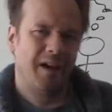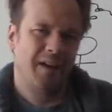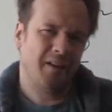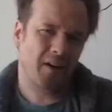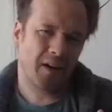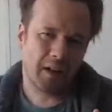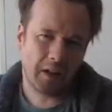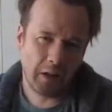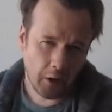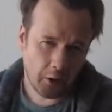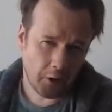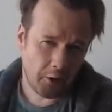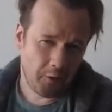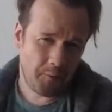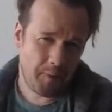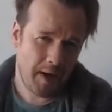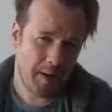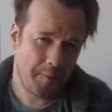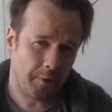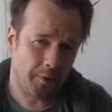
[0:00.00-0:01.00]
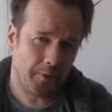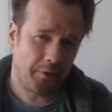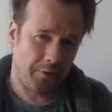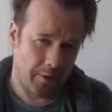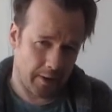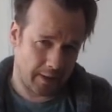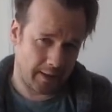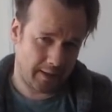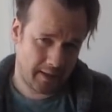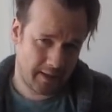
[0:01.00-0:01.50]
Now, a lot of people
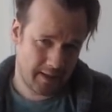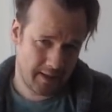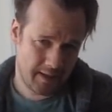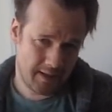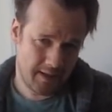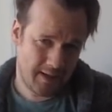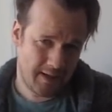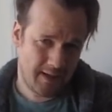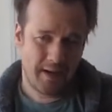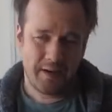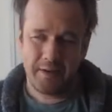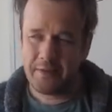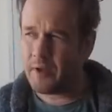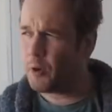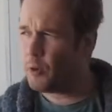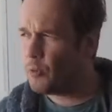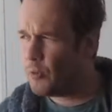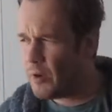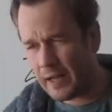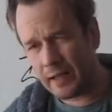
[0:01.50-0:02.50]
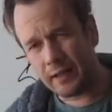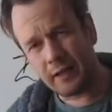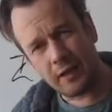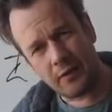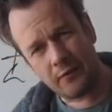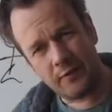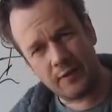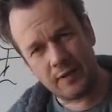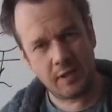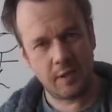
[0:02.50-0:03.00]
think that
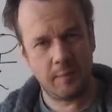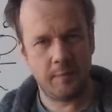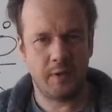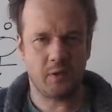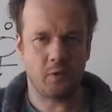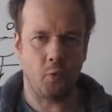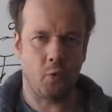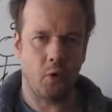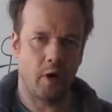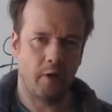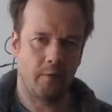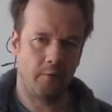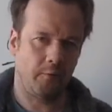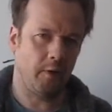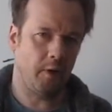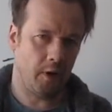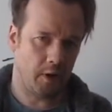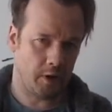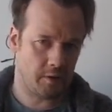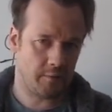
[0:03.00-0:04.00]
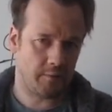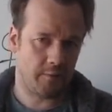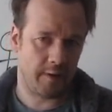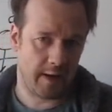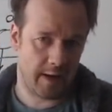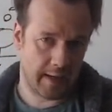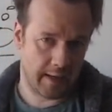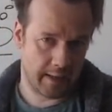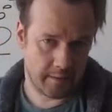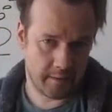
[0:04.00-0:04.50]
relativism is where
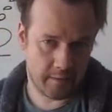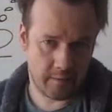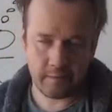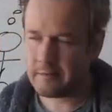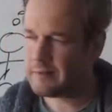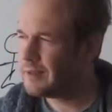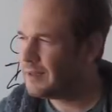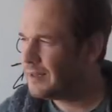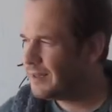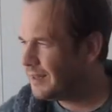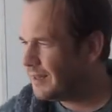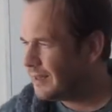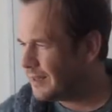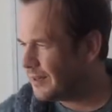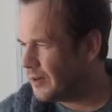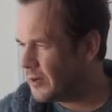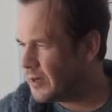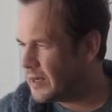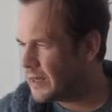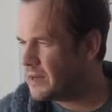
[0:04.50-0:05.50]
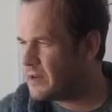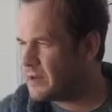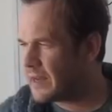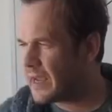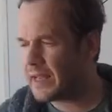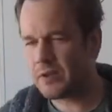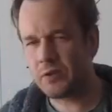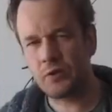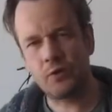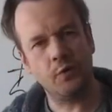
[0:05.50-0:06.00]
philosophy ends. You know, you
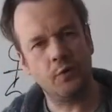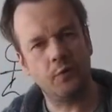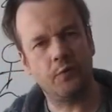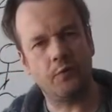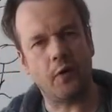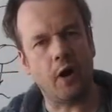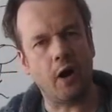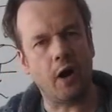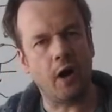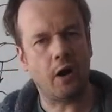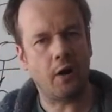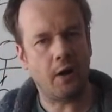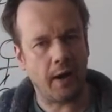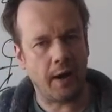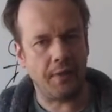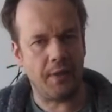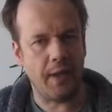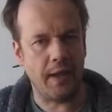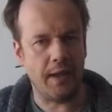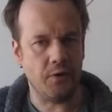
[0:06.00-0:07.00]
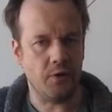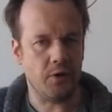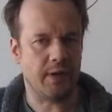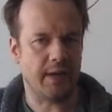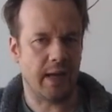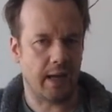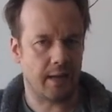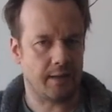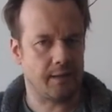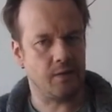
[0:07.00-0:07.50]
get so far and then you
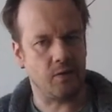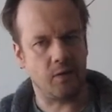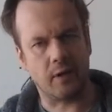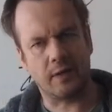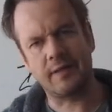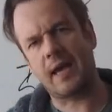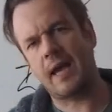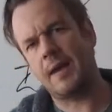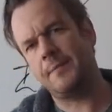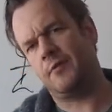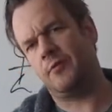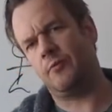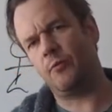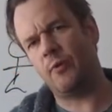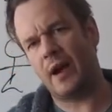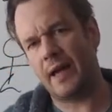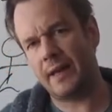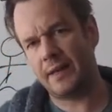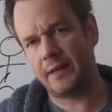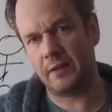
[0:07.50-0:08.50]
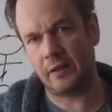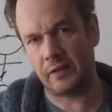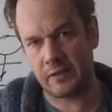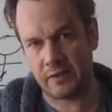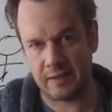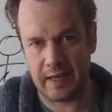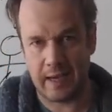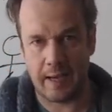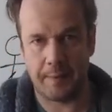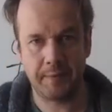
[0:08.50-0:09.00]
get to a type of radical
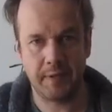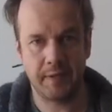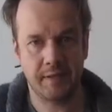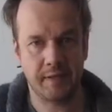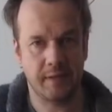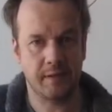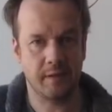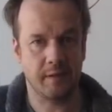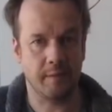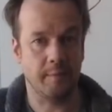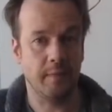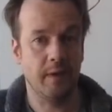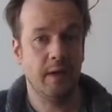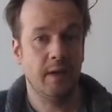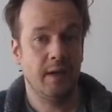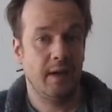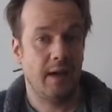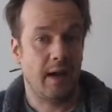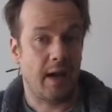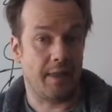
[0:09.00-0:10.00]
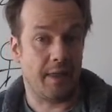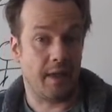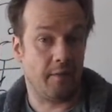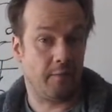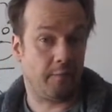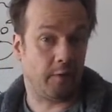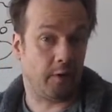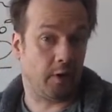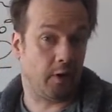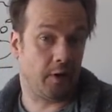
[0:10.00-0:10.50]
skepticism and then
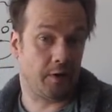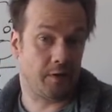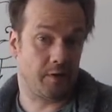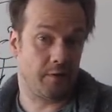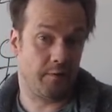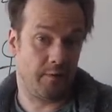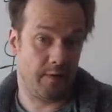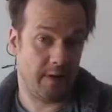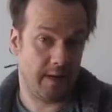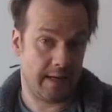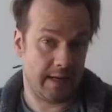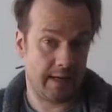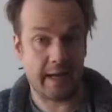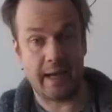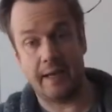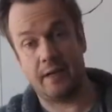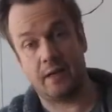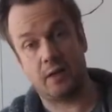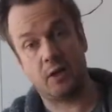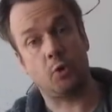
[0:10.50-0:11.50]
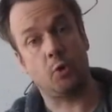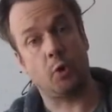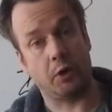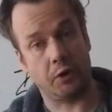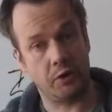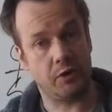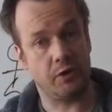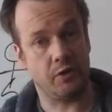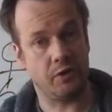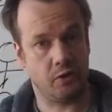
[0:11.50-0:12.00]
philosophy kind of
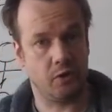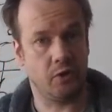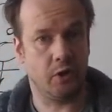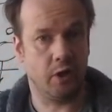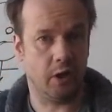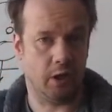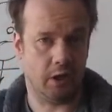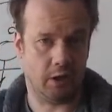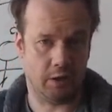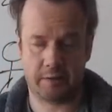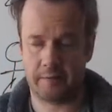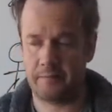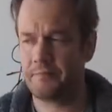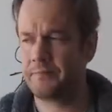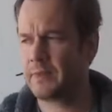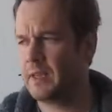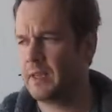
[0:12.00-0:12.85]
crunches to a halt.